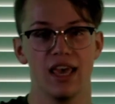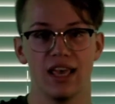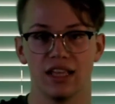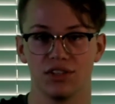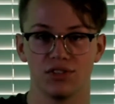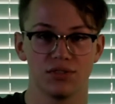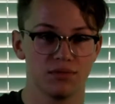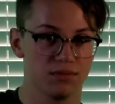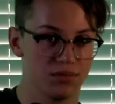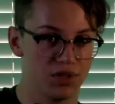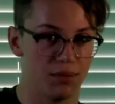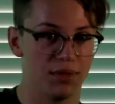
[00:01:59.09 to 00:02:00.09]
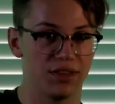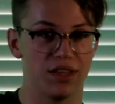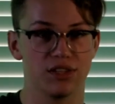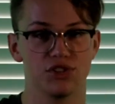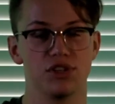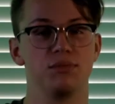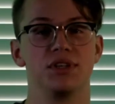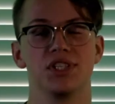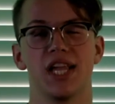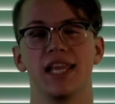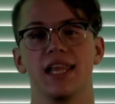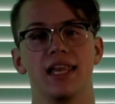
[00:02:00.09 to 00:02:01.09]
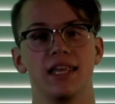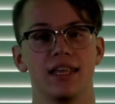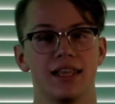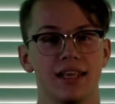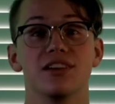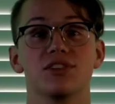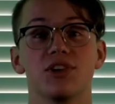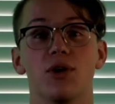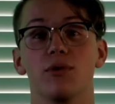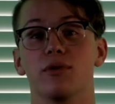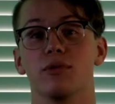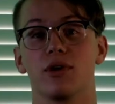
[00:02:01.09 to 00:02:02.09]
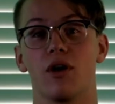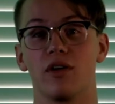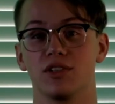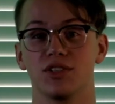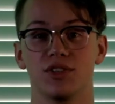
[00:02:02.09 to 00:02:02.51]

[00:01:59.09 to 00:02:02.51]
is something that should be stated. So in regards